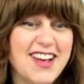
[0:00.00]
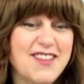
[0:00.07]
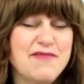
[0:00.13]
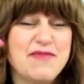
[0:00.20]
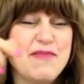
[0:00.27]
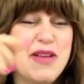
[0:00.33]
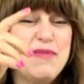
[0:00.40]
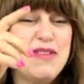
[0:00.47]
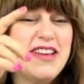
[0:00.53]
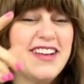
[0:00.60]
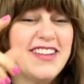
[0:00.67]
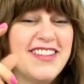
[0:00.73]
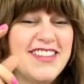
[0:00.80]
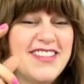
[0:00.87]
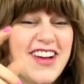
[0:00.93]
maybe
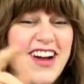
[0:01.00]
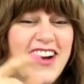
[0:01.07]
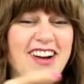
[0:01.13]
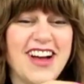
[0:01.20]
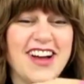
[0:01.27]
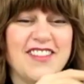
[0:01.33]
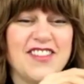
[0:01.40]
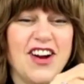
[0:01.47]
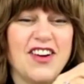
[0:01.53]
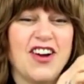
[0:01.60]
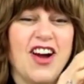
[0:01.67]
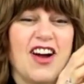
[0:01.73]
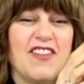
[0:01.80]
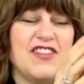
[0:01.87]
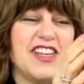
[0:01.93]
uh, our, our,
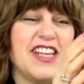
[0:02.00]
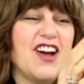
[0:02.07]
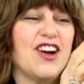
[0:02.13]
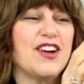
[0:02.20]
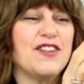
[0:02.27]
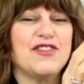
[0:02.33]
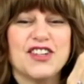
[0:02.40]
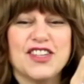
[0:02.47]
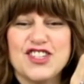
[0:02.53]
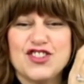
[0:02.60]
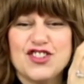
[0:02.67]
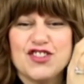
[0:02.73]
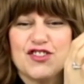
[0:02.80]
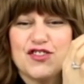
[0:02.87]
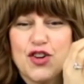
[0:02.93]
I
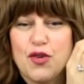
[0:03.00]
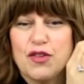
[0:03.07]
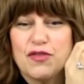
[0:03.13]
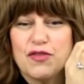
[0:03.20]
actually don't even